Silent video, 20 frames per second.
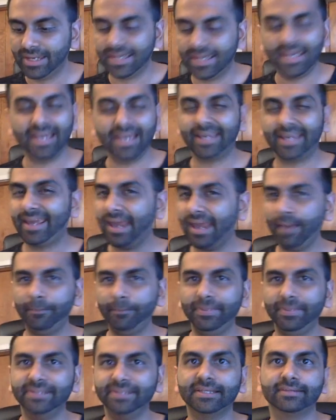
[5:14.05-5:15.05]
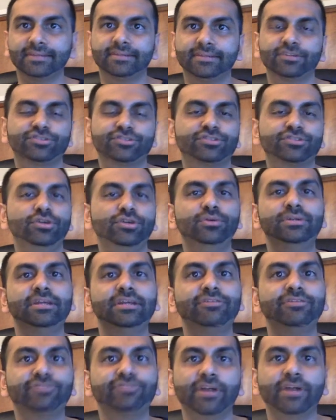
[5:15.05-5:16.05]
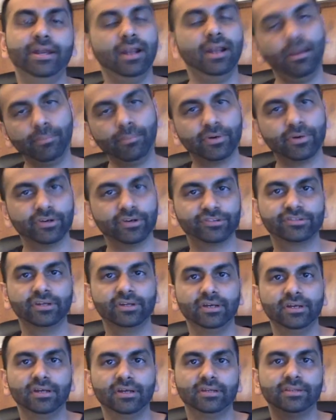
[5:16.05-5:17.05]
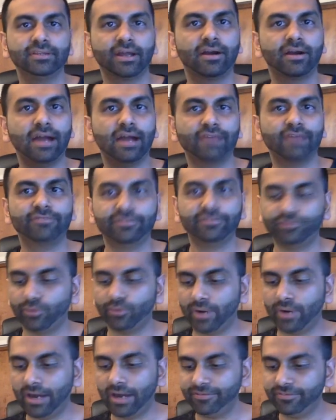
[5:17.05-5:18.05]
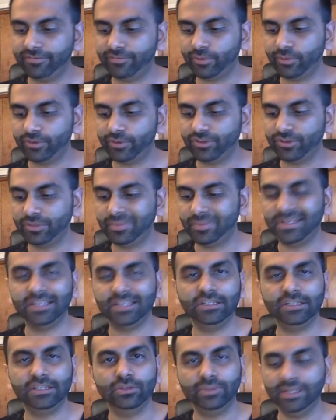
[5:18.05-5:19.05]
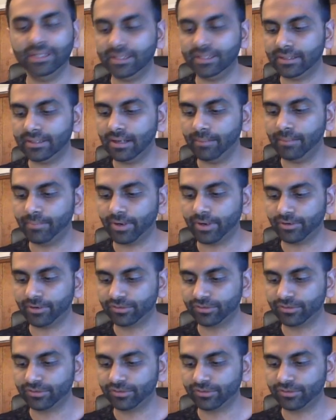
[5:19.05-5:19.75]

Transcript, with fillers: it can't be that there's two different numbers that are f of 4. f of 4 should be a unique number.